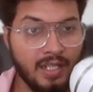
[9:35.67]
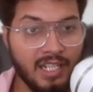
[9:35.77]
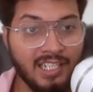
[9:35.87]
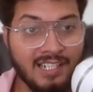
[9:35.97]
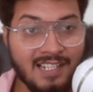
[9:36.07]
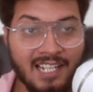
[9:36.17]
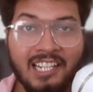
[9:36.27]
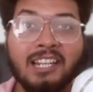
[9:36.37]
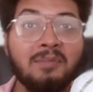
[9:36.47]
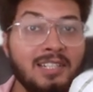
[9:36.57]
it is
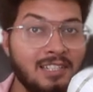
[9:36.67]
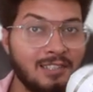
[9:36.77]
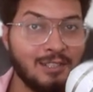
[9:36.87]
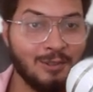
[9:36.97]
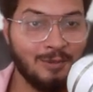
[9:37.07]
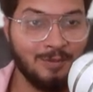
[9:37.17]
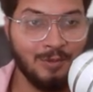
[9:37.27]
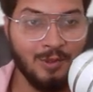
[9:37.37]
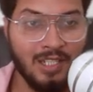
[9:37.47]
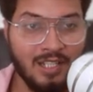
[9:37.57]
clickable also
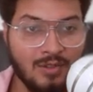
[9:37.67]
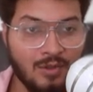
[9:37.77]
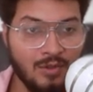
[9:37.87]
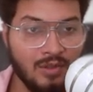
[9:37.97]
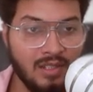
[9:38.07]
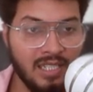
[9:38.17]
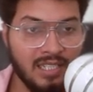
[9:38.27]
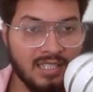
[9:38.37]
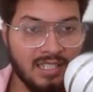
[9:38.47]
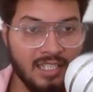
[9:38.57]
okay so
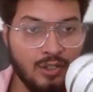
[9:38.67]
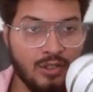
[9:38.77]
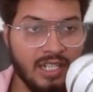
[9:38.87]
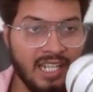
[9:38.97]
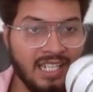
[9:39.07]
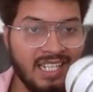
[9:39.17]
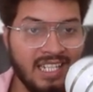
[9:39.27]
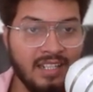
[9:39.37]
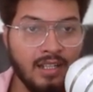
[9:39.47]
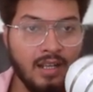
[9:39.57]
let's click on
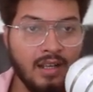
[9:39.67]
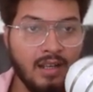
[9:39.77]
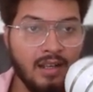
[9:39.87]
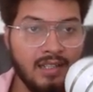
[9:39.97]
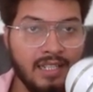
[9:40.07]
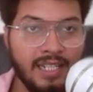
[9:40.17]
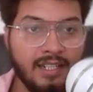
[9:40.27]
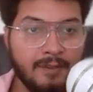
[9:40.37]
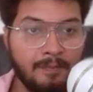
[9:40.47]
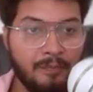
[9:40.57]
any
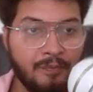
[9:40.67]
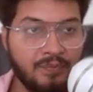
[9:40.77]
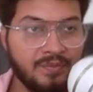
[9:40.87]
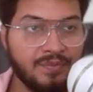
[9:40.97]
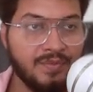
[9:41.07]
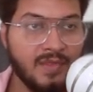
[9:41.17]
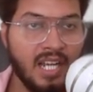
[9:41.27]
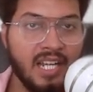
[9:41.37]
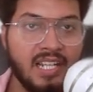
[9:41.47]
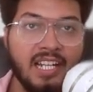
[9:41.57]
link
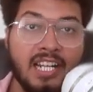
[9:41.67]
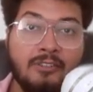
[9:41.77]
and it